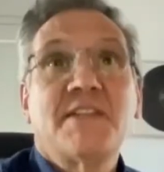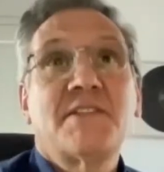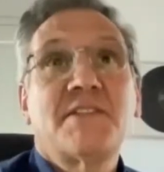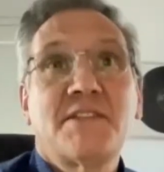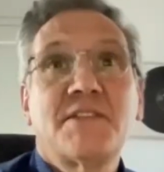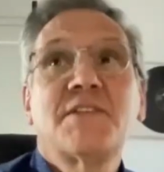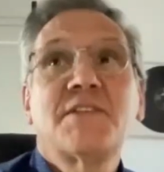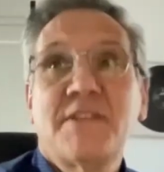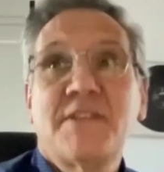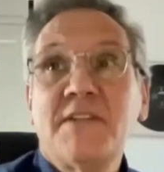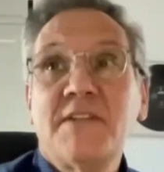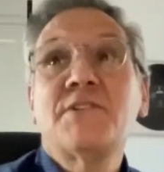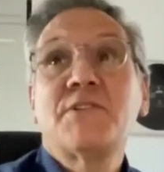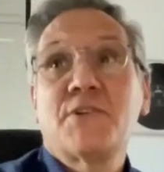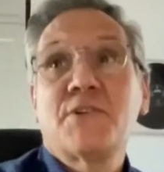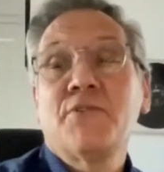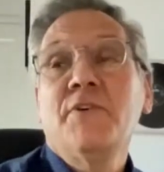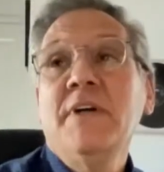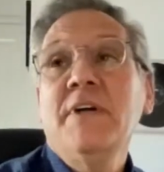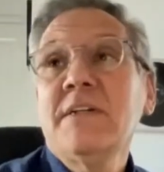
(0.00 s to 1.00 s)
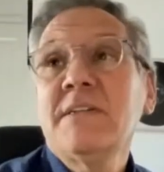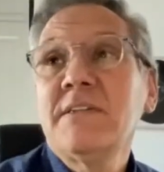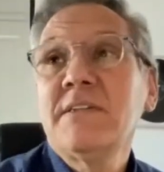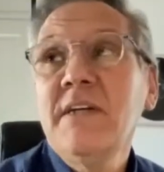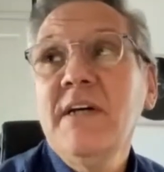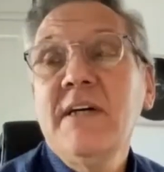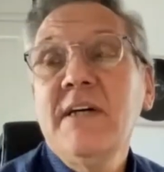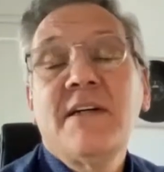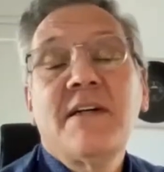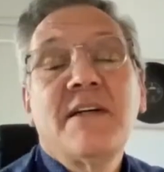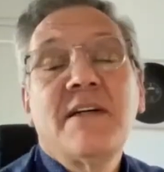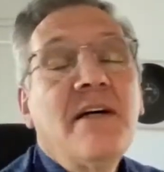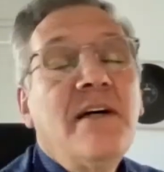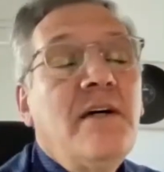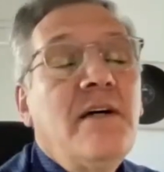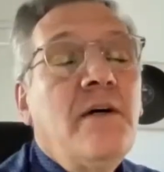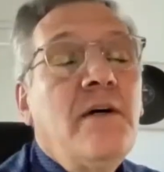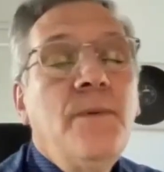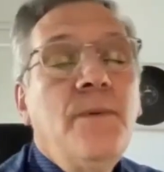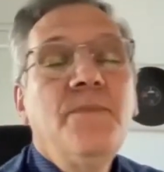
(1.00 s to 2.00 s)
that's correct. Yeah.
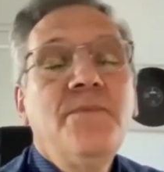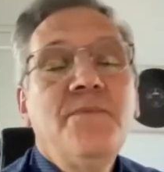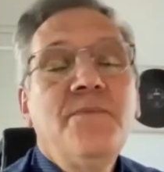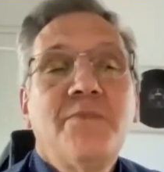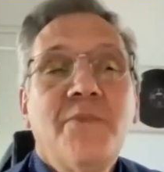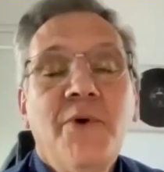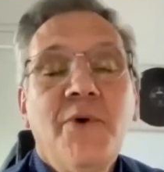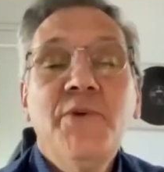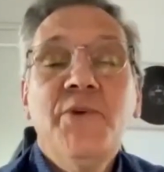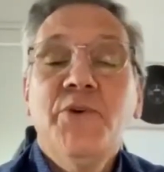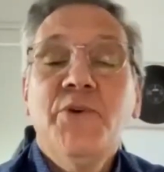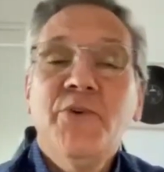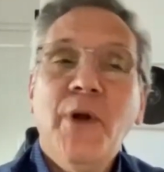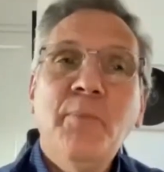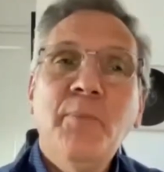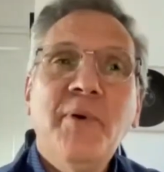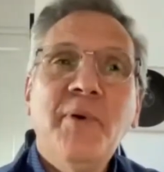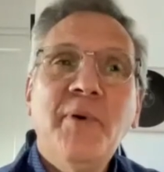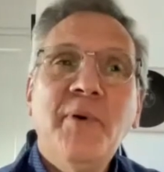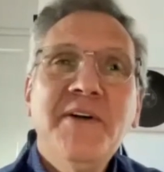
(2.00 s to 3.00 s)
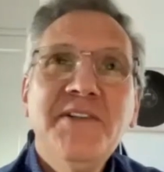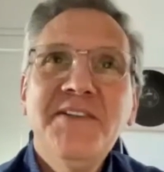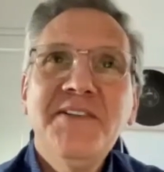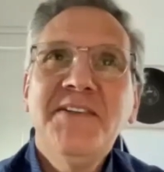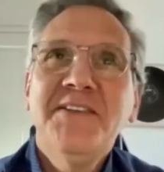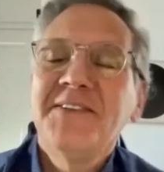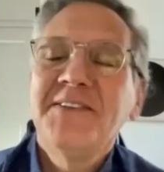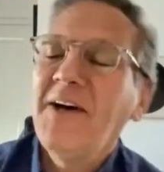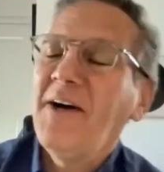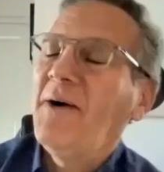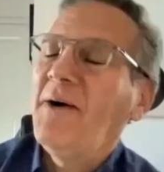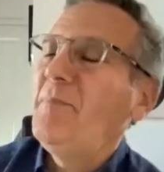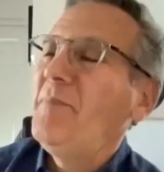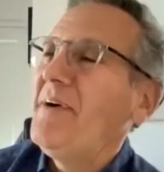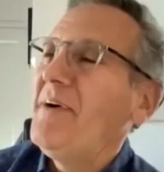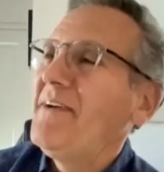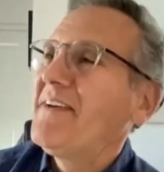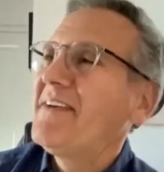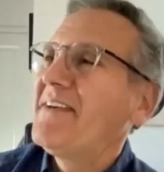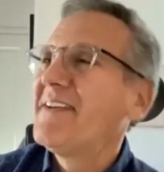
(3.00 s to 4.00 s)
Well, you grew up on
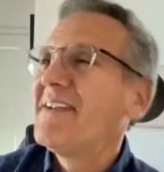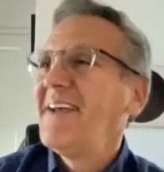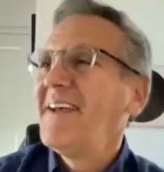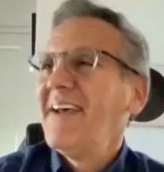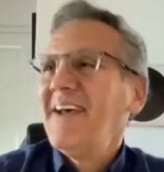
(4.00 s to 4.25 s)
it.